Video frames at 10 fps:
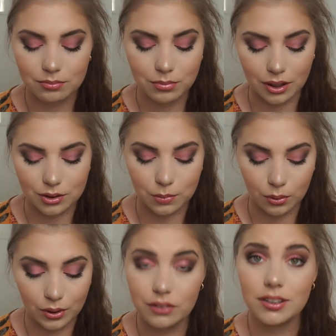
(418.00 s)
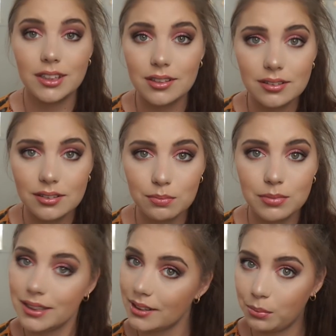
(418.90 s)
possible. If it is,
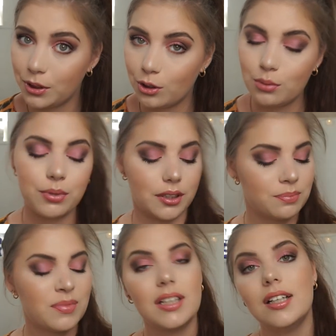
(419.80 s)
please let me know, but